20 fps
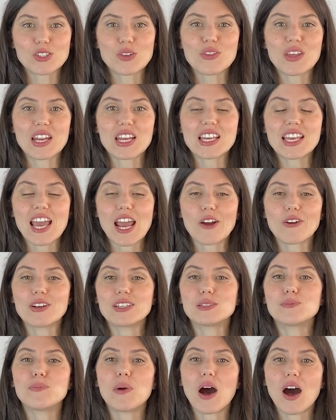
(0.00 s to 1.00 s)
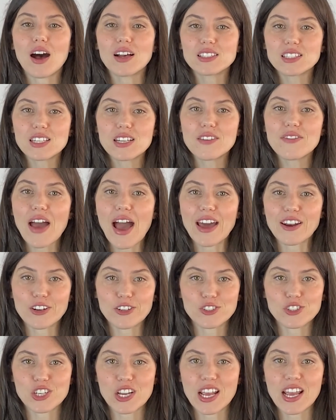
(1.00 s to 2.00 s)
so that it carries positive
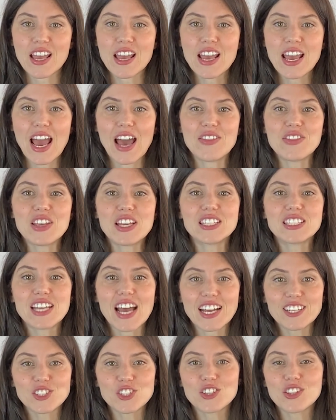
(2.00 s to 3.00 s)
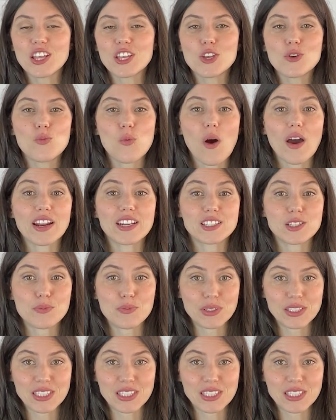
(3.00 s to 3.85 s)
energy and the intention that you want it to